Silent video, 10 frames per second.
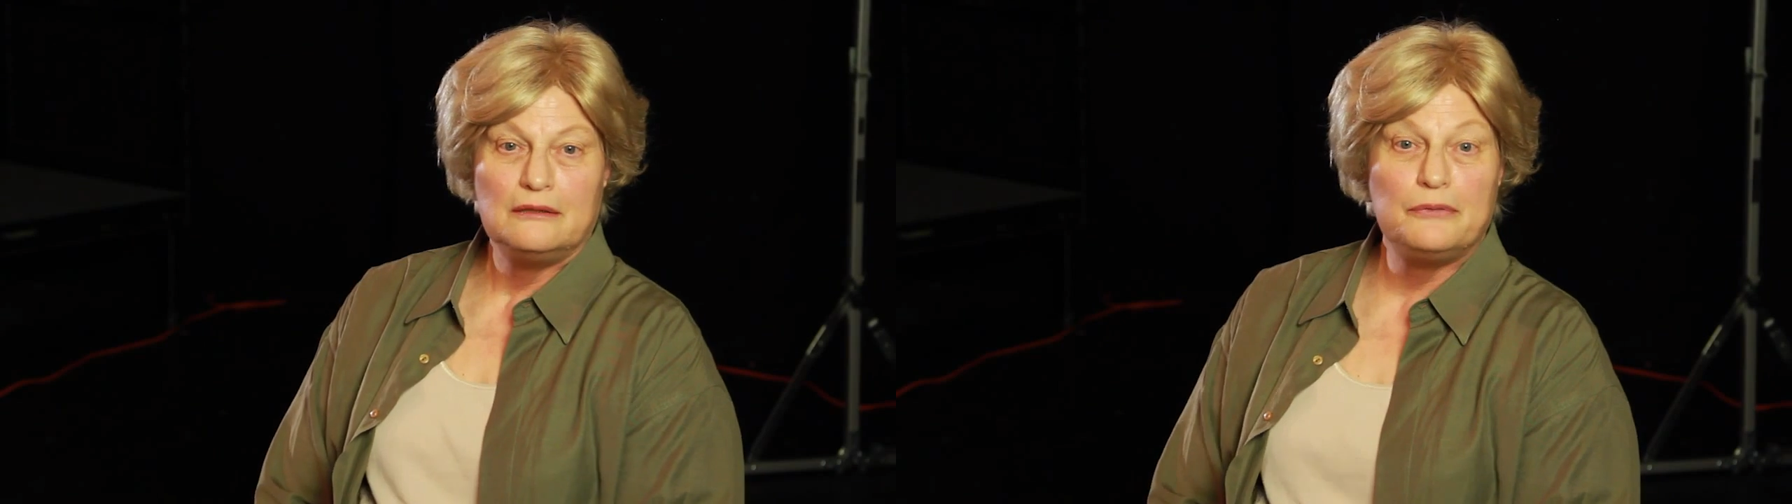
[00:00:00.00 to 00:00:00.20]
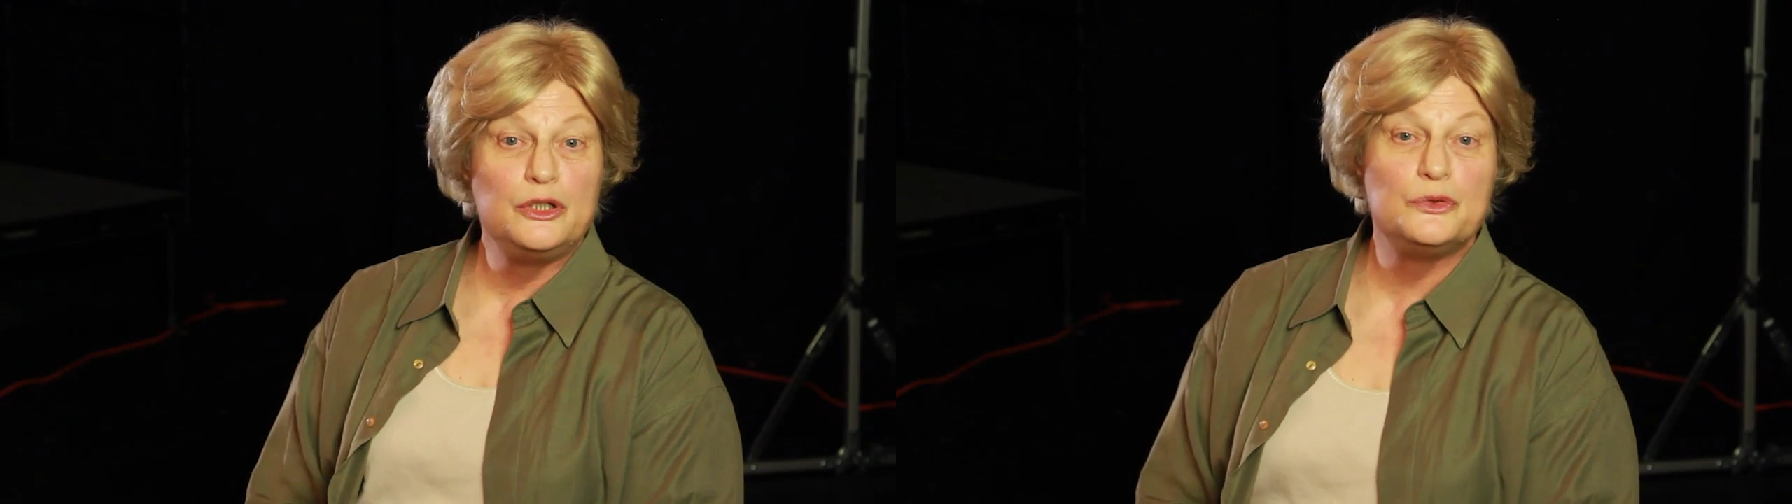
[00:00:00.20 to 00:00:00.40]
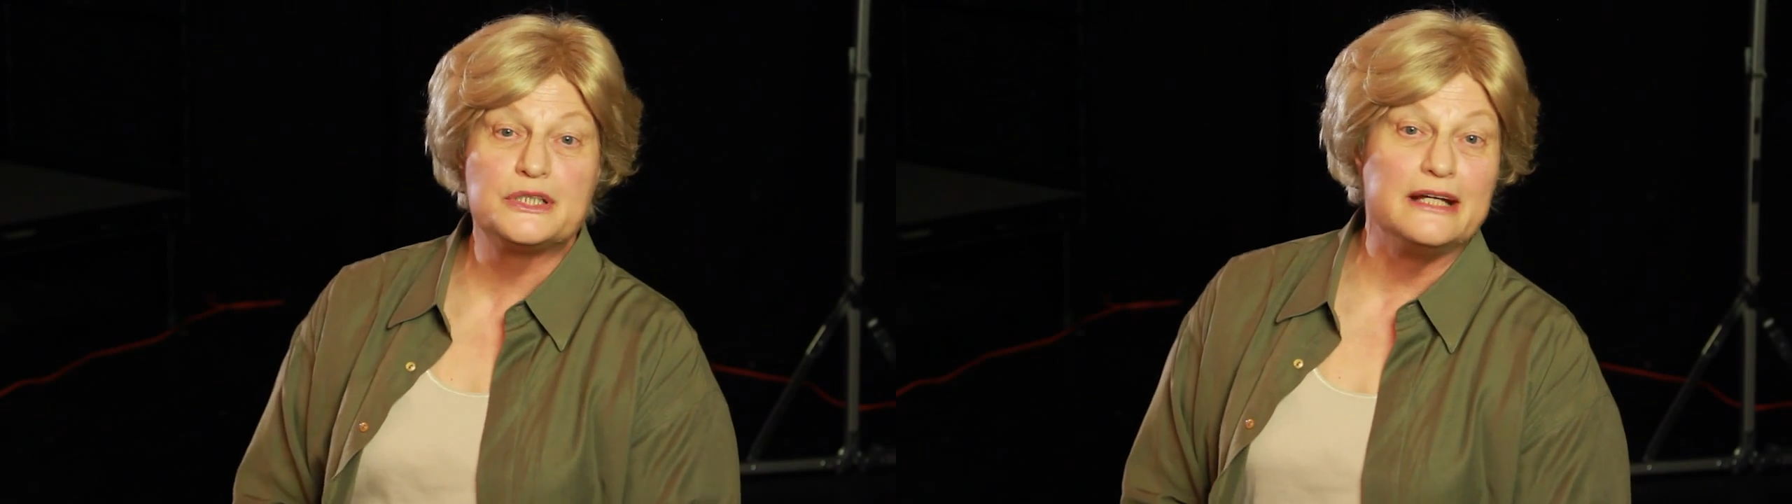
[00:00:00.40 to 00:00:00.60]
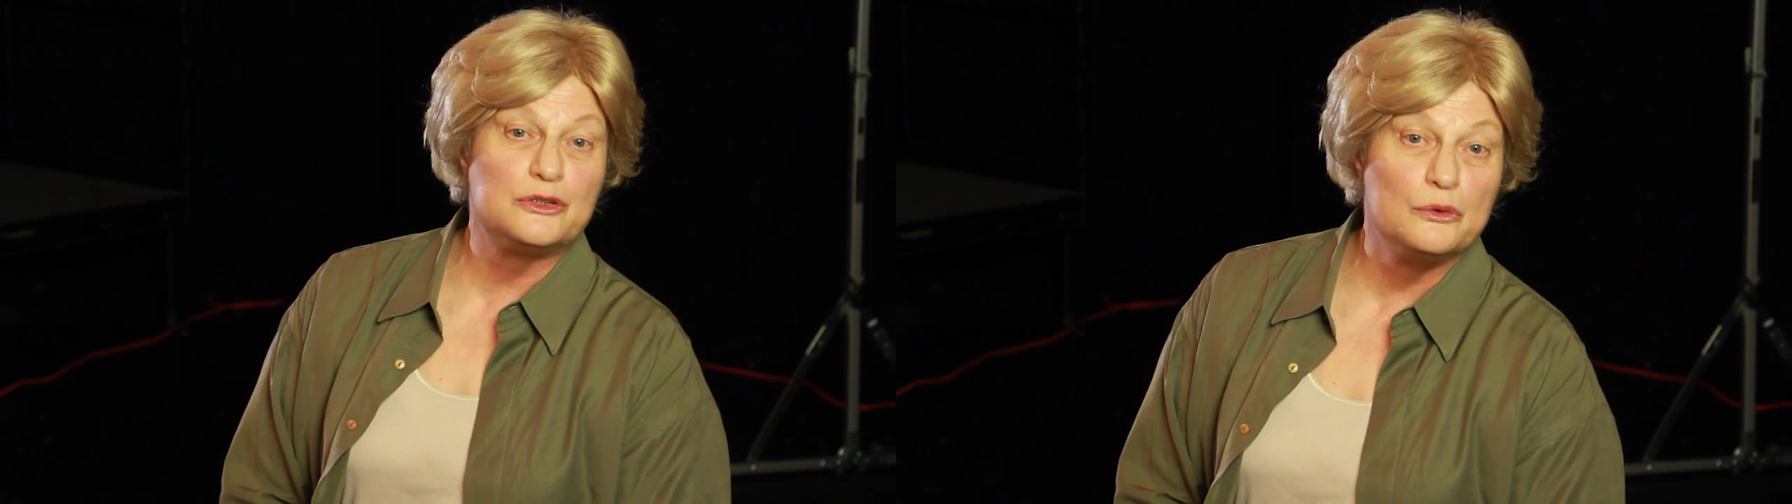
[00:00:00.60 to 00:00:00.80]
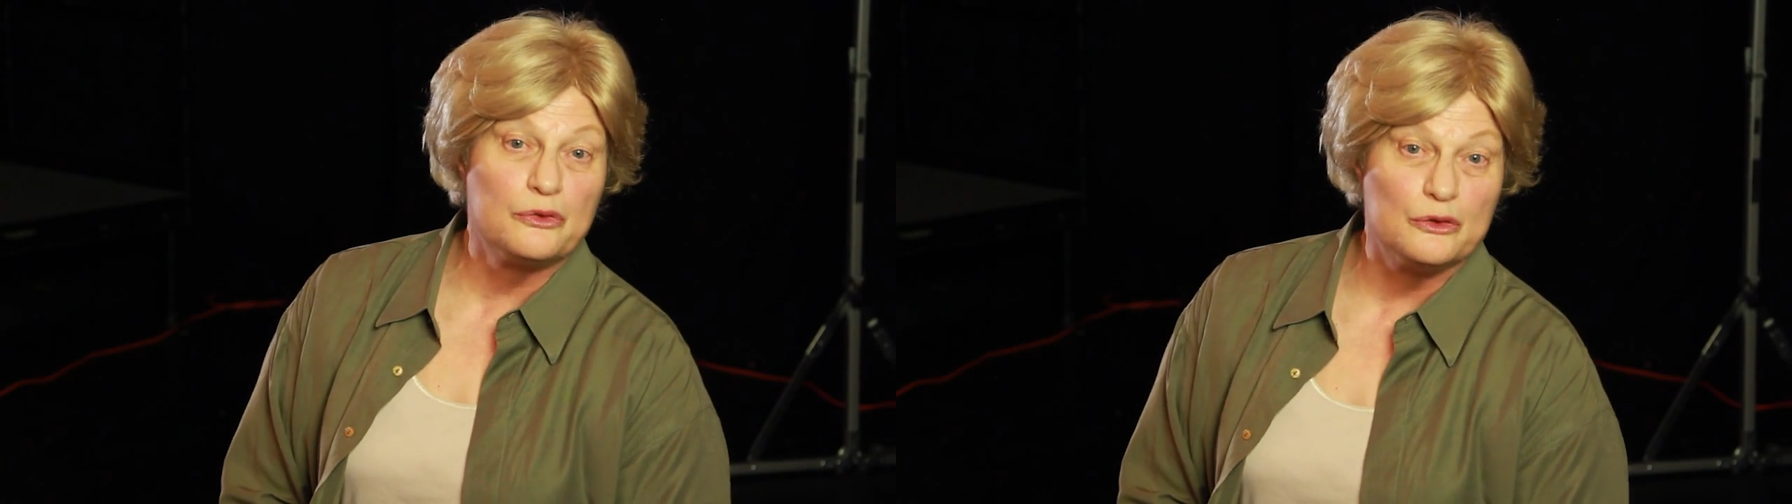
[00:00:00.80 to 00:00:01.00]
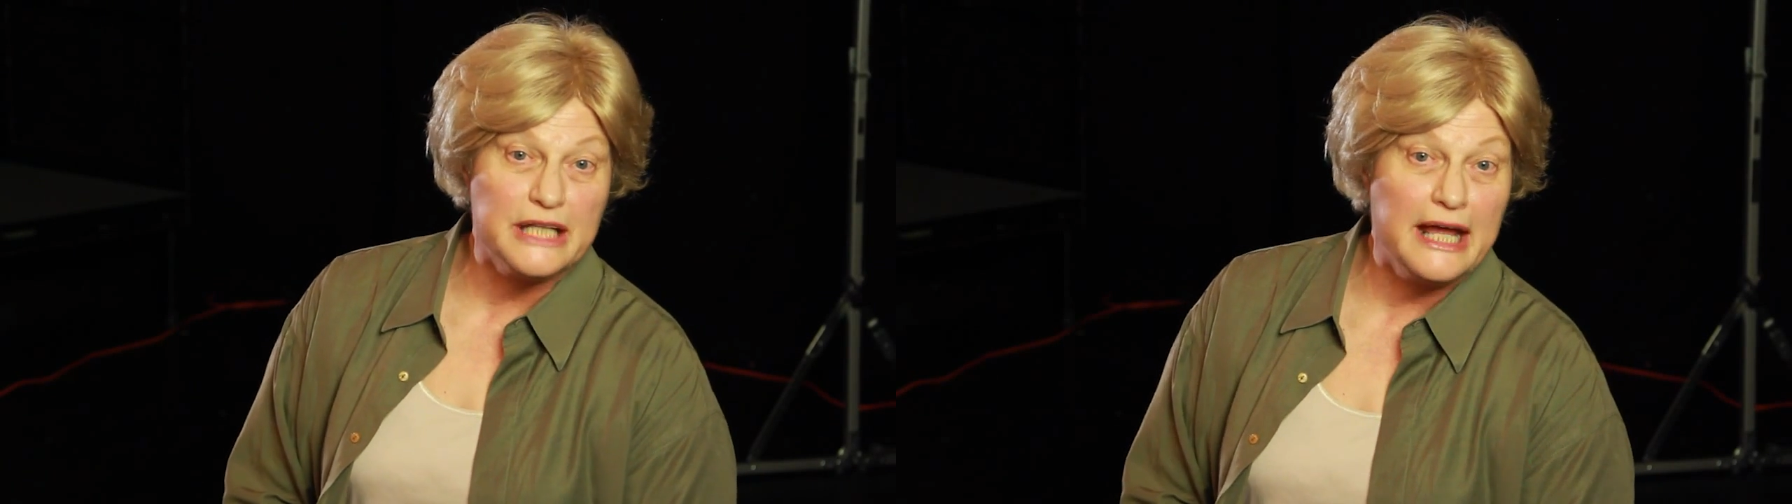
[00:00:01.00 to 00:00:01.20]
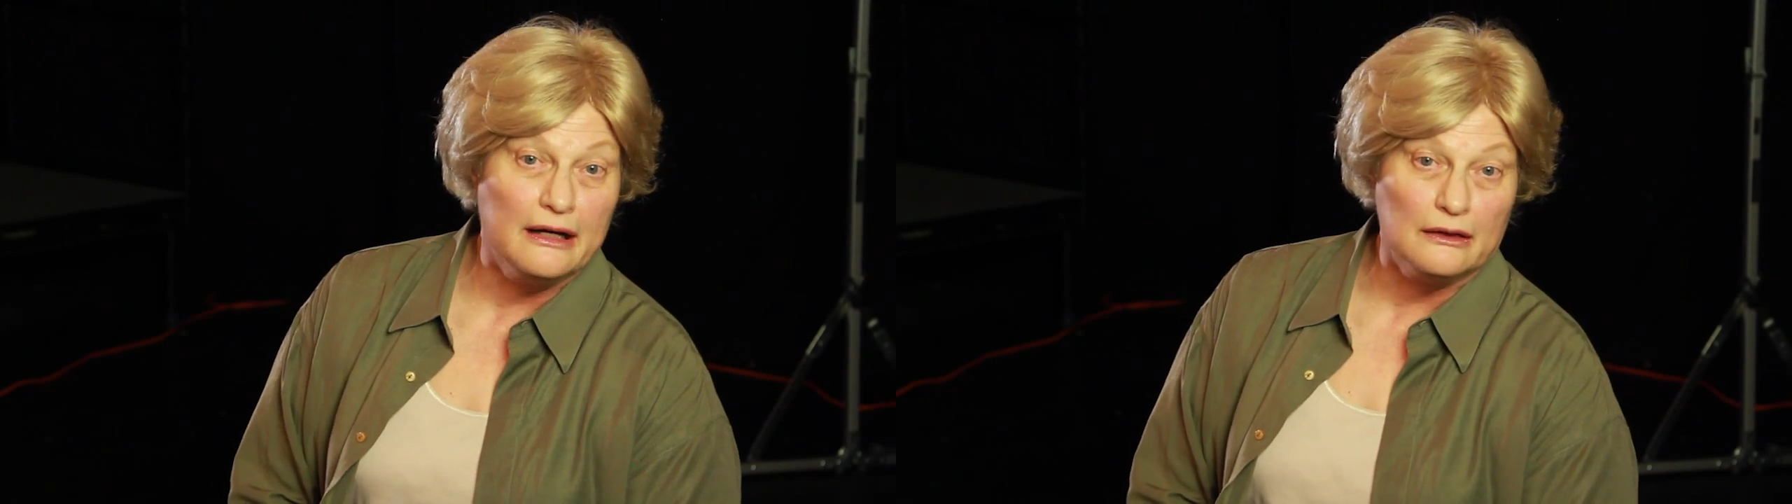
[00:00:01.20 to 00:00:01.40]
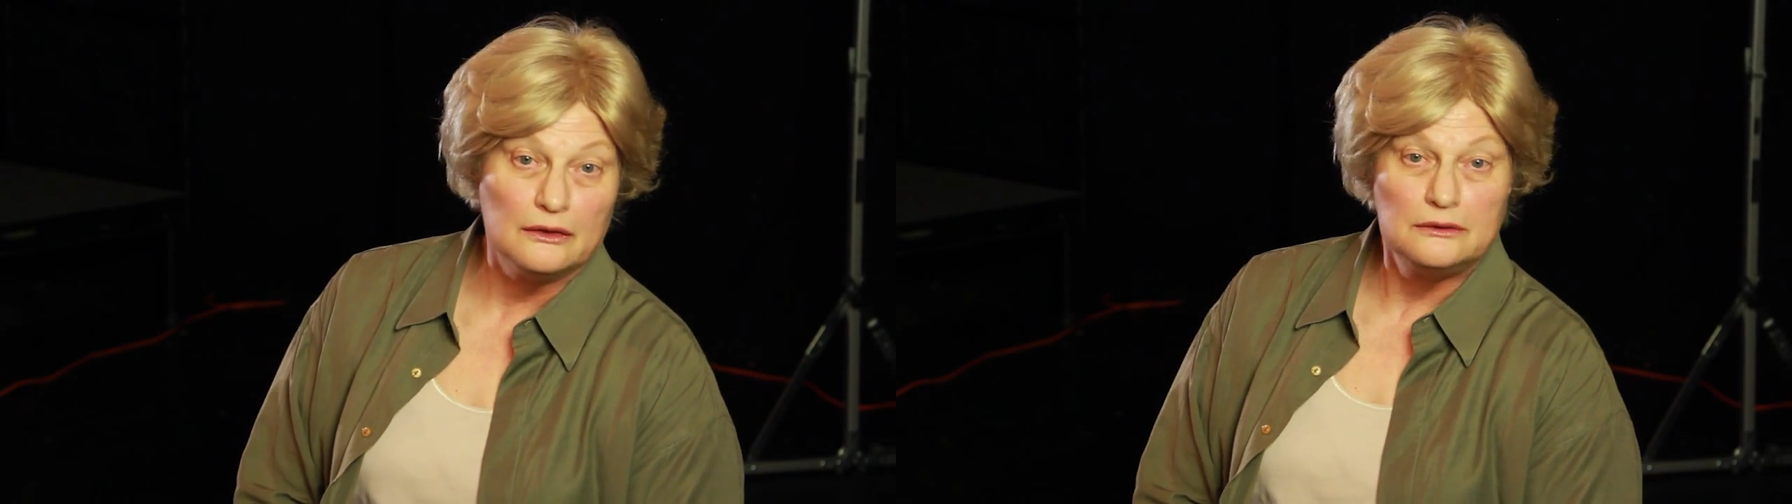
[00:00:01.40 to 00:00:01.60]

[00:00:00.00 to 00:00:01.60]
But you said truth or dare.